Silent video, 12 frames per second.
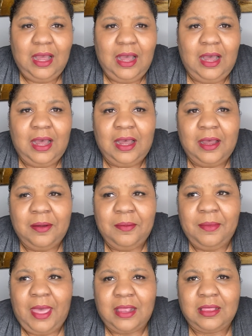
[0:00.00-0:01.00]

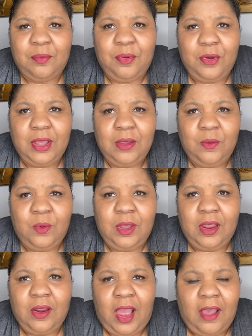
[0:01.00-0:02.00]
At the point
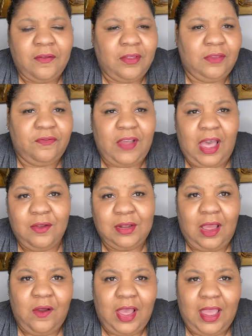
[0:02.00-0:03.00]
where I found
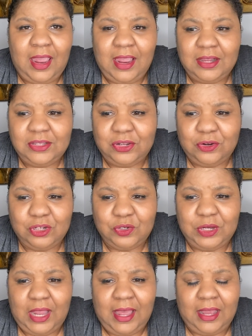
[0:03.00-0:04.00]
out I had
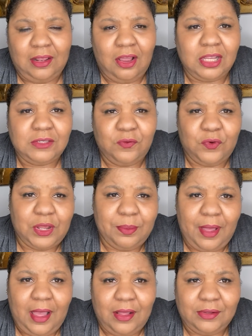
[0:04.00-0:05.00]
surgery, I had lost 40
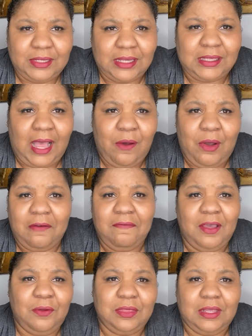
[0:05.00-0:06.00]
pounds. That's how I
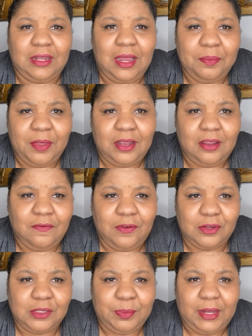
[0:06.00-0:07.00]
felt the lump in the
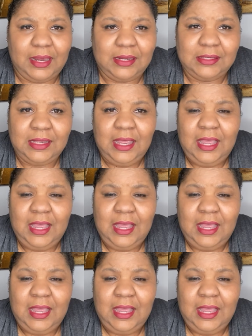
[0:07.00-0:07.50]
first place.